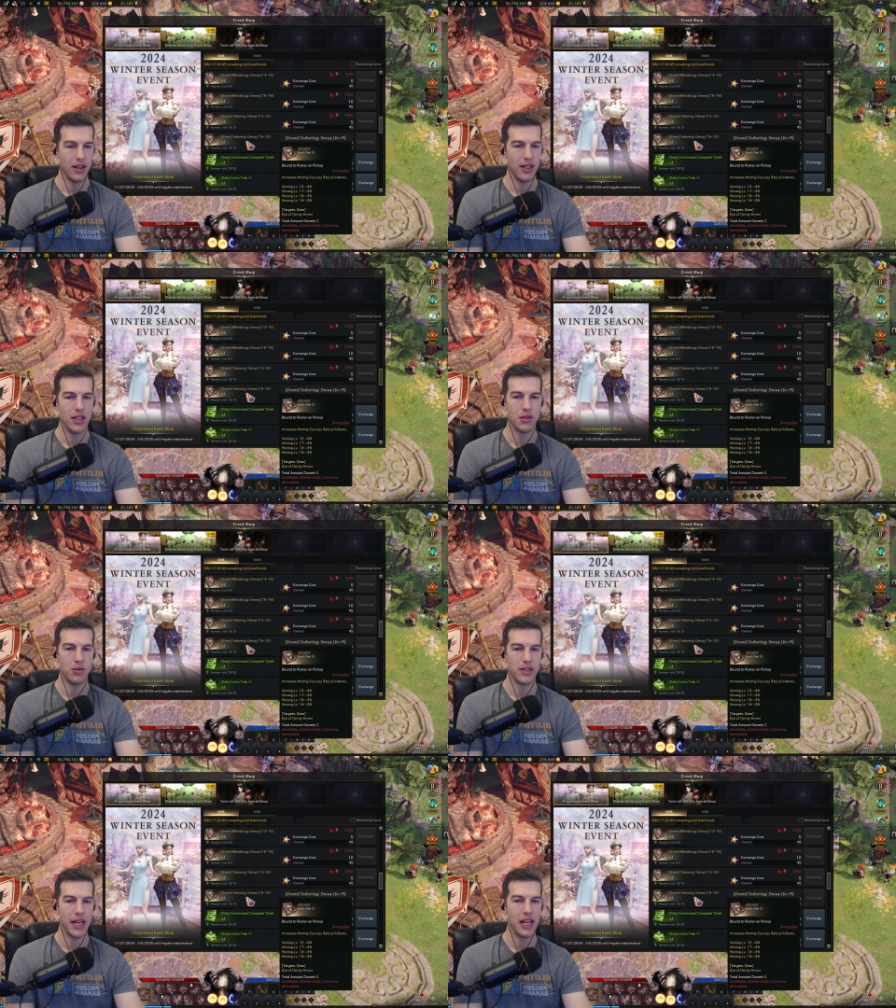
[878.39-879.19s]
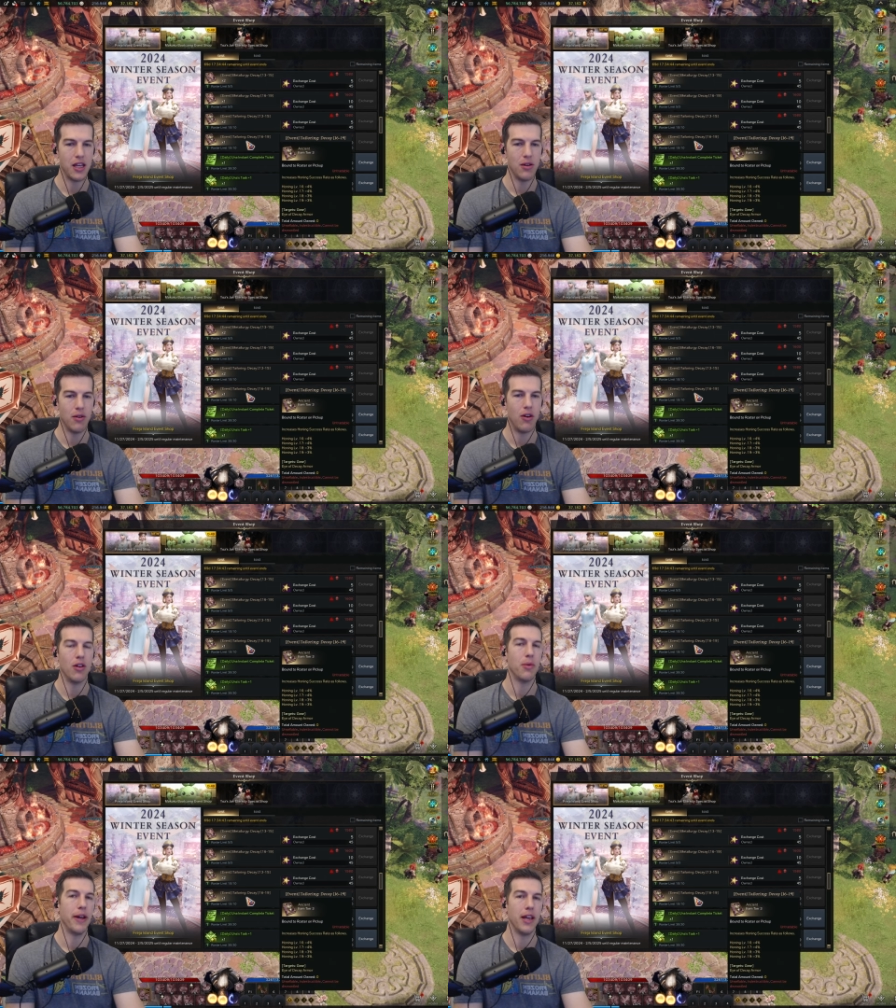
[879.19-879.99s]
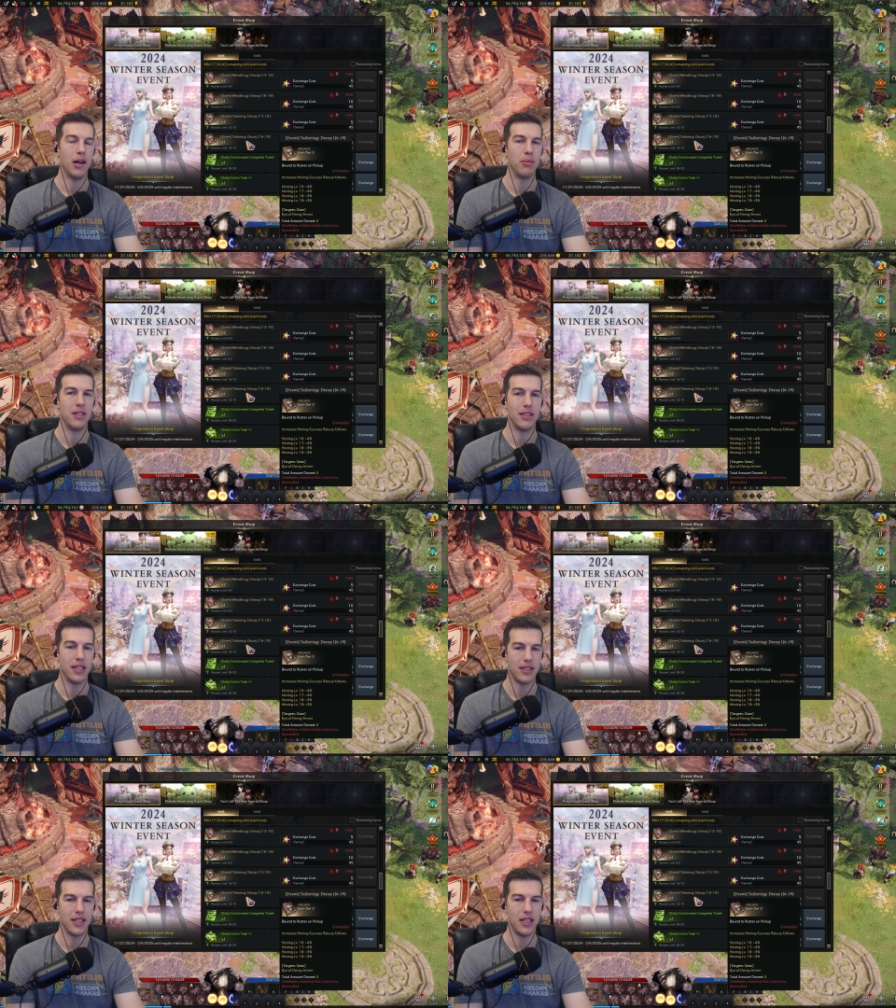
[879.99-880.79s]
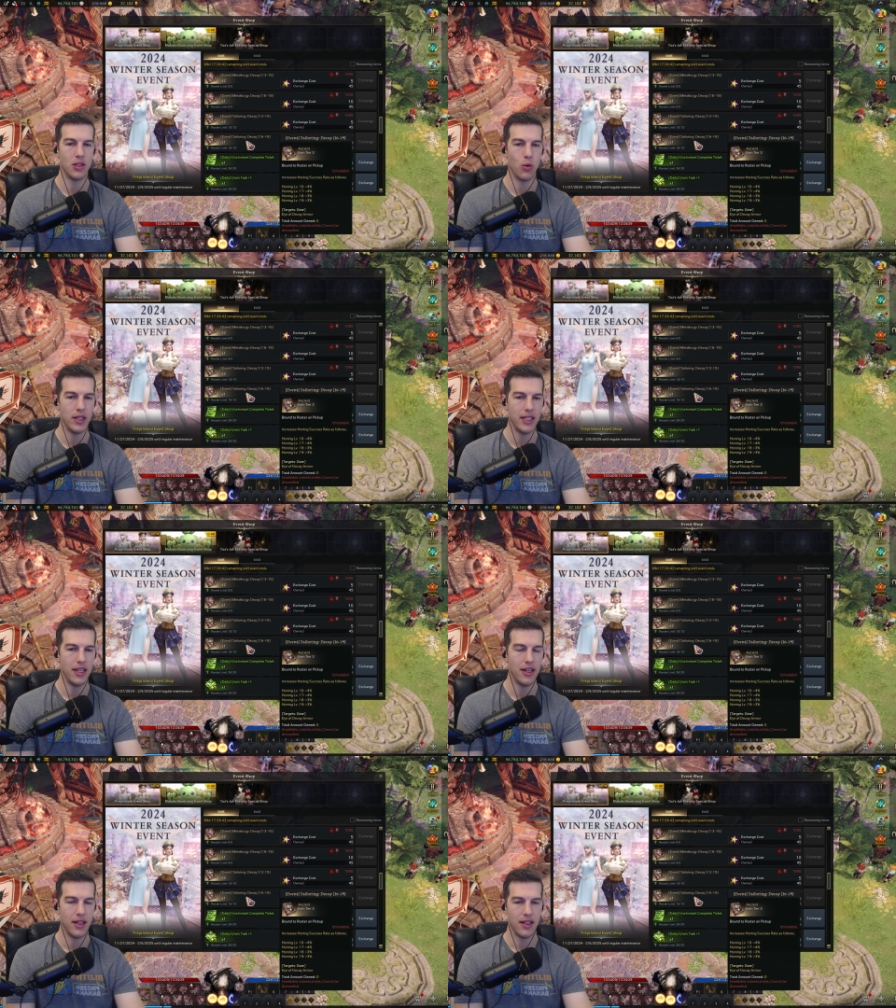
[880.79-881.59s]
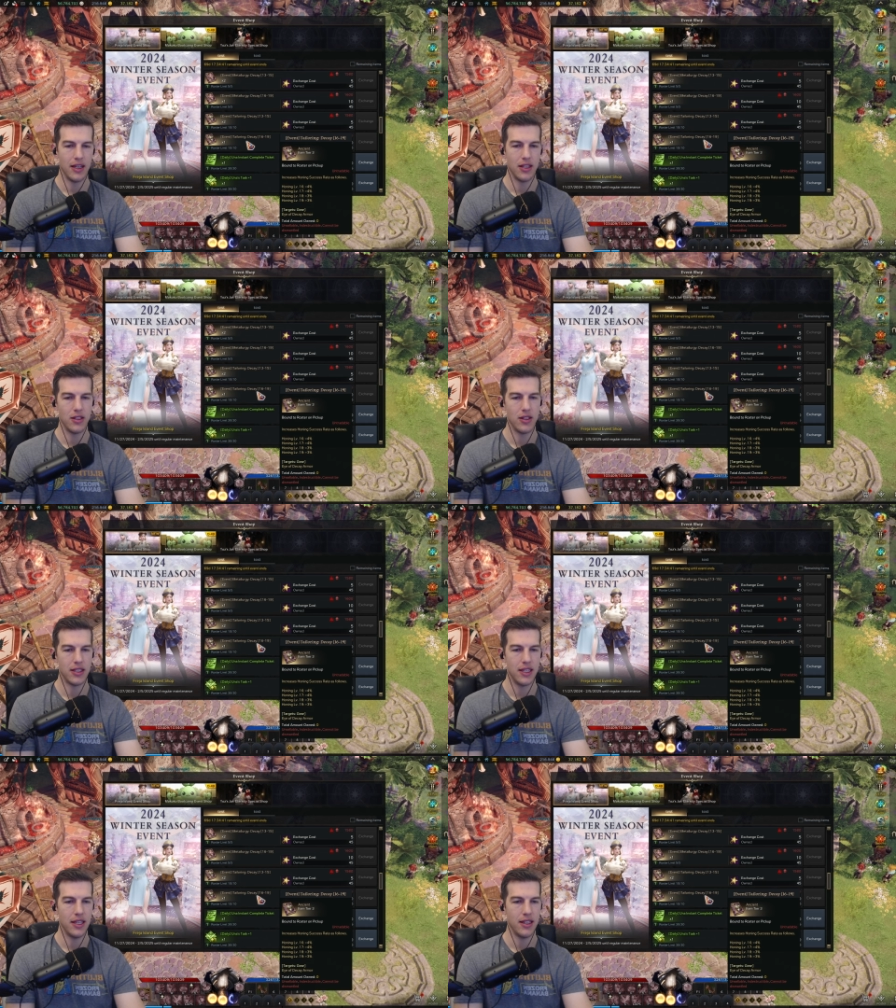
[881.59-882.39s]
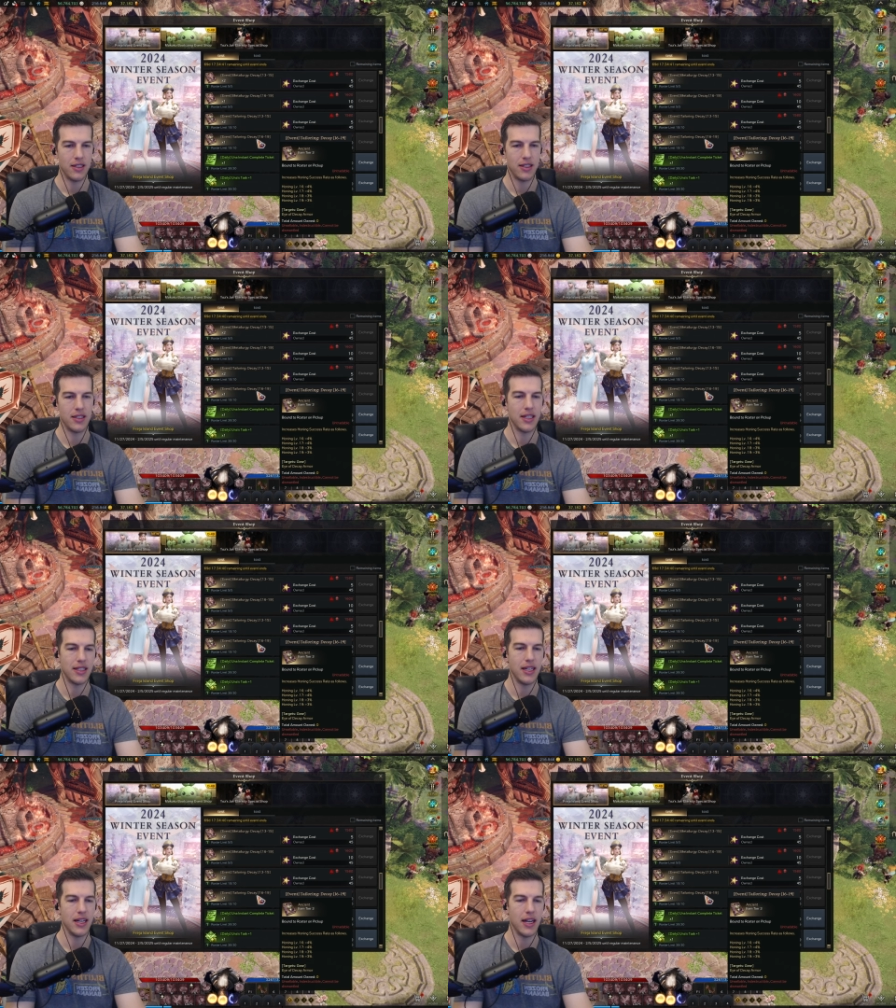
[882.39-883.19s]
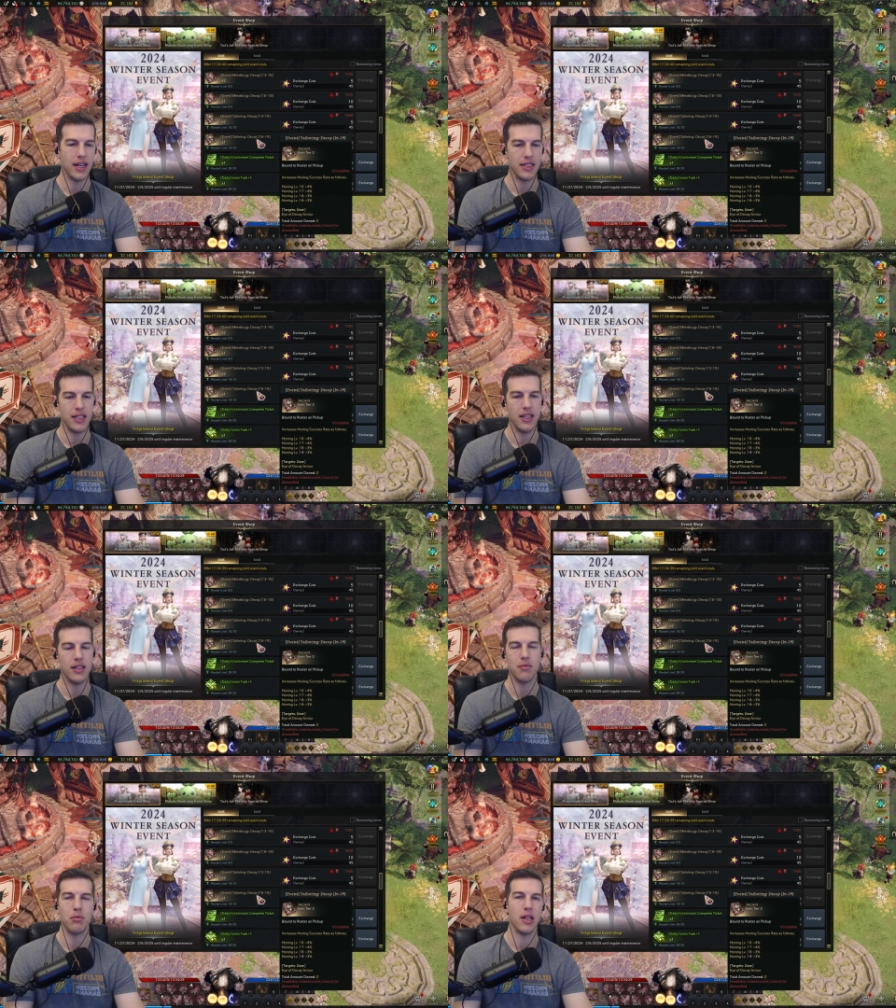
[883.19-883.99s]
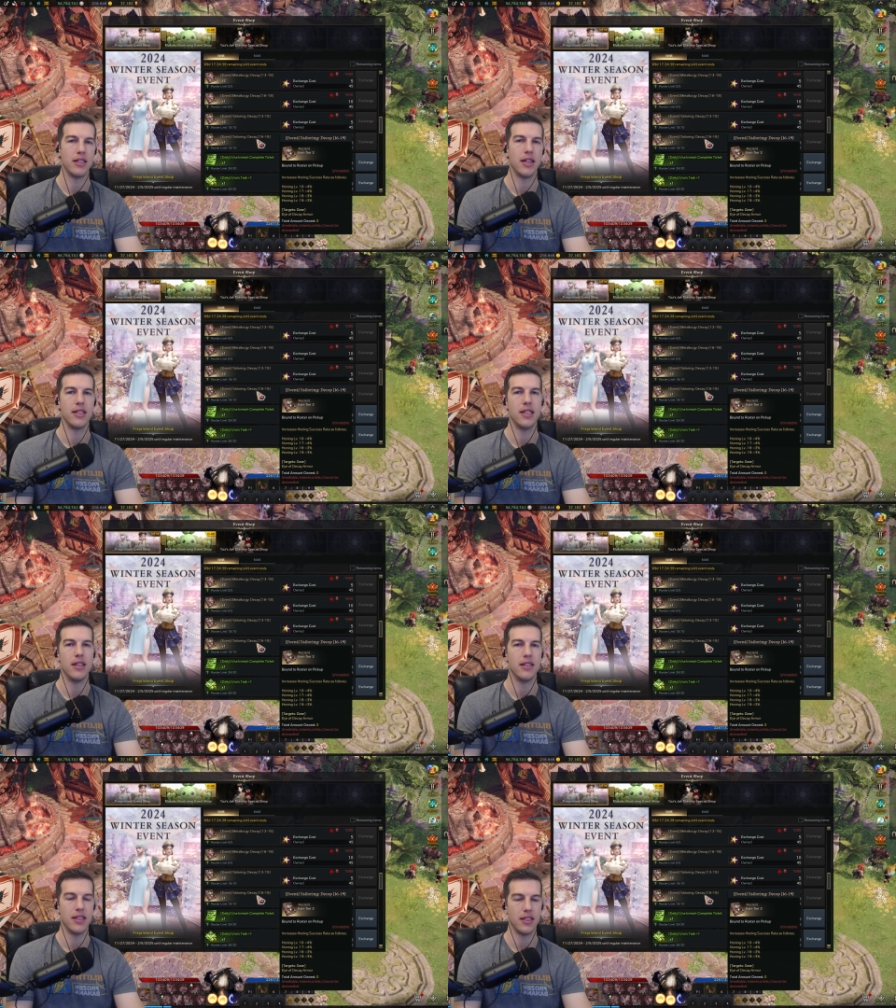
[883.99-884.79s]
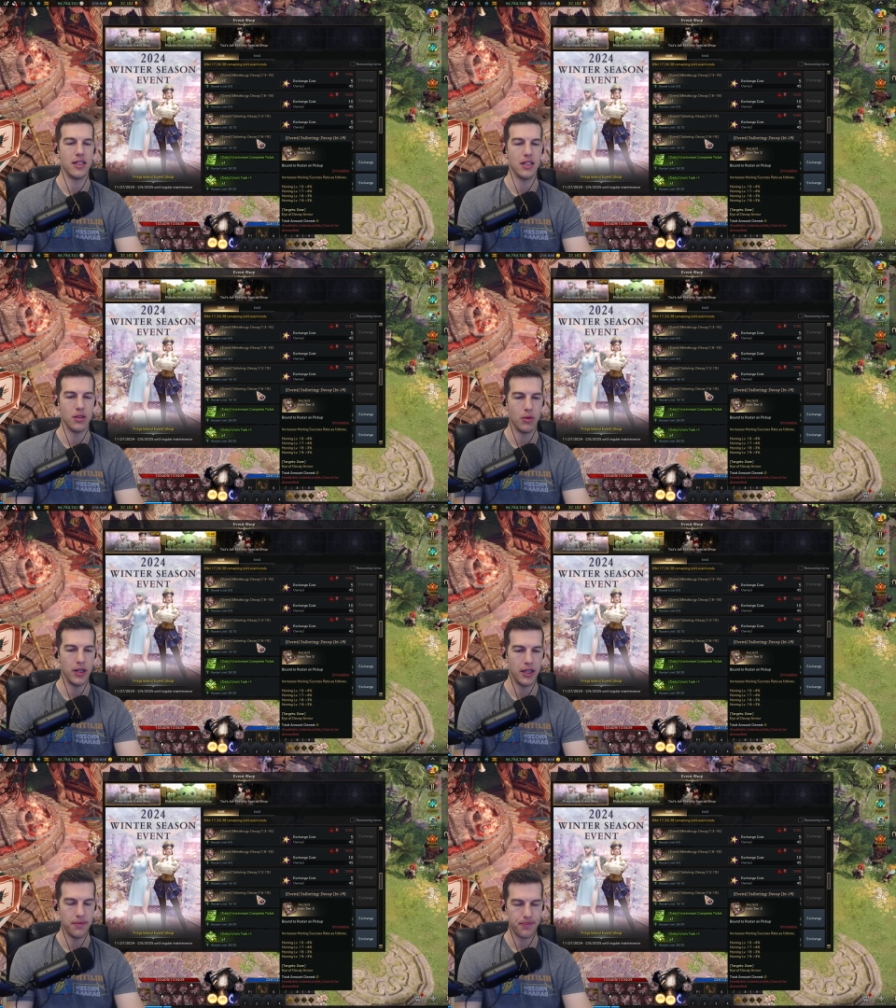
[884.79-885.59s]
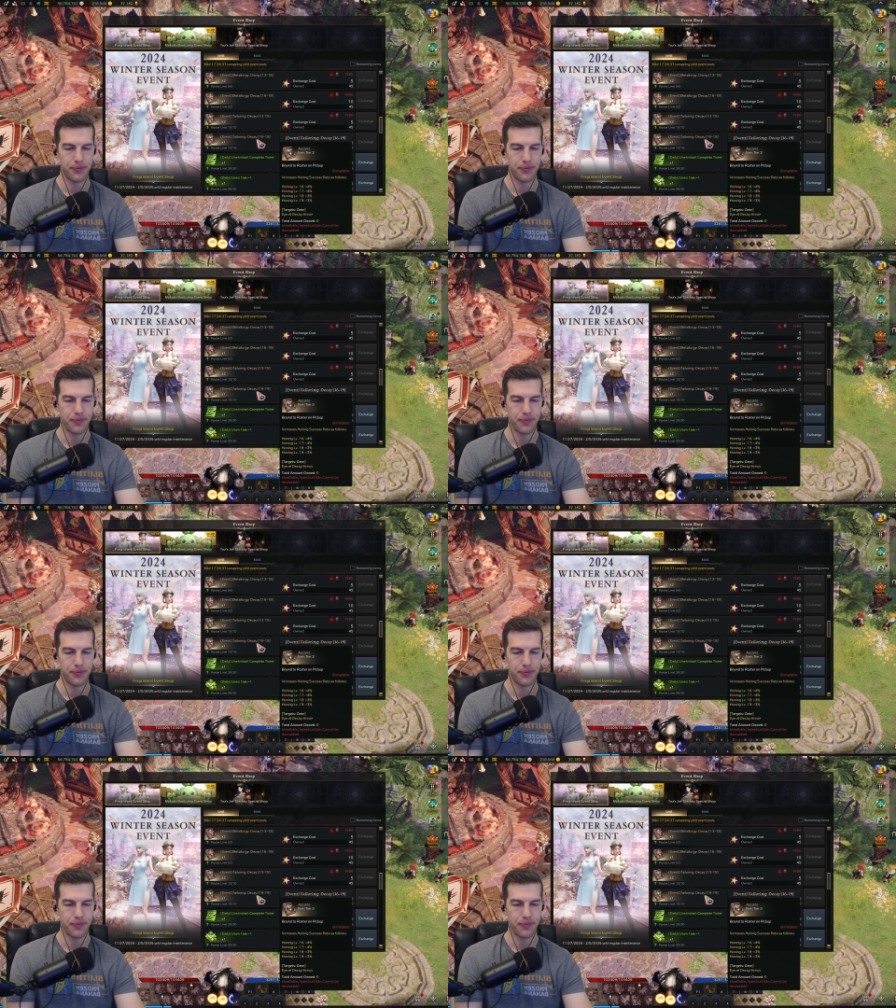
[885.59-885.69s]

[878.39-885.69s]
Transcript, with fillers: These will take you all the way up to 1620. As you can see, it's 16 to 19, plus 19 is 1620